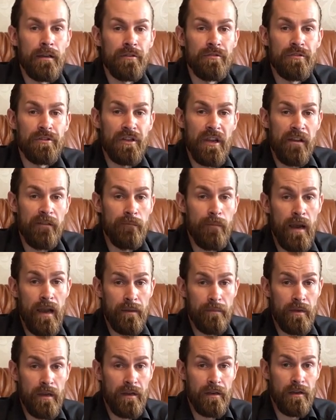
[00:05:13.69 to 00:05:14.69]
To shave
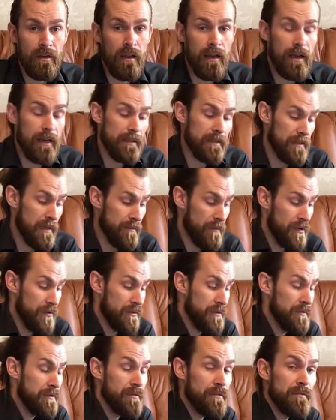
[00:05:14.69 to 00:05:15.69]
my beard lines, I'm
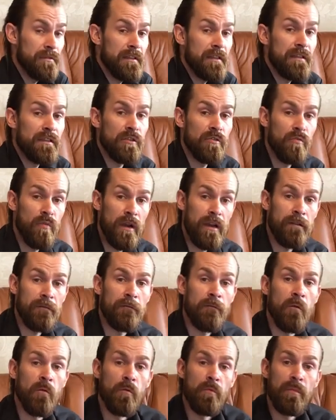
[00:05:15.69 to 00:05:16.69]
also using Sweyn
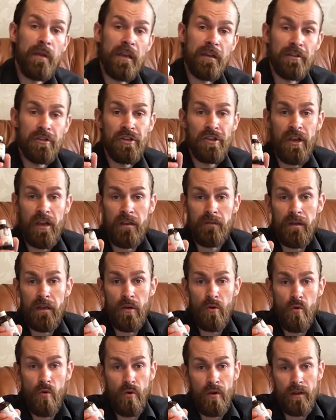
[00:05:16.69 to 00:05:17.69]
Forkbeard
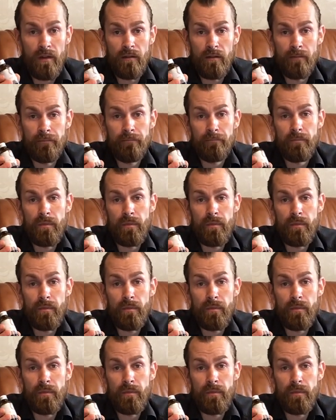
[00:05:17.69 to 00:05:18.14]
shaving oil.